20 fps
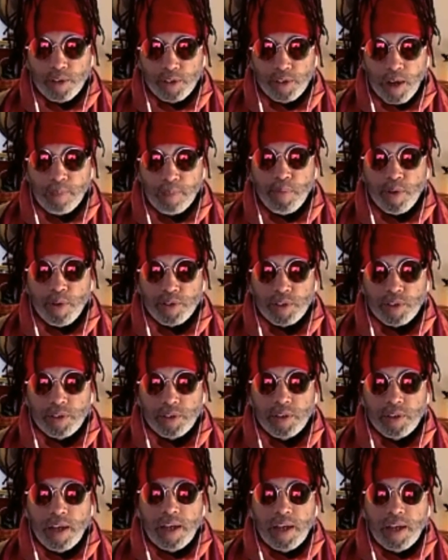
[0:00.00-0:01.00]
person
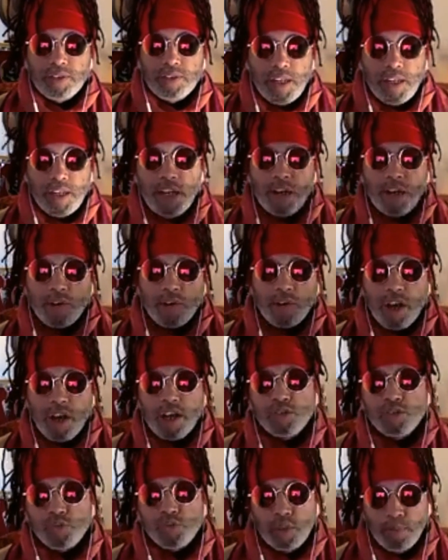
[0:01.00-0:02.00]
to hear
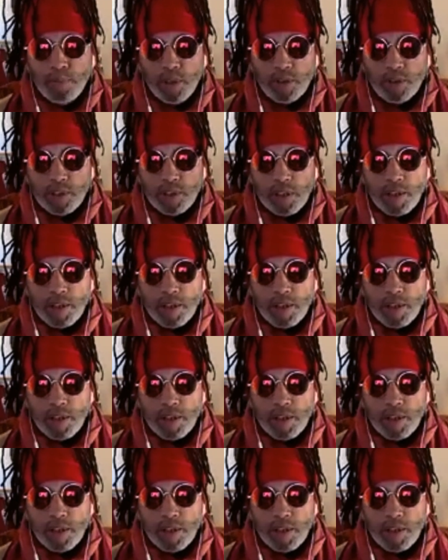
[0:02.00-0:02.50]
country music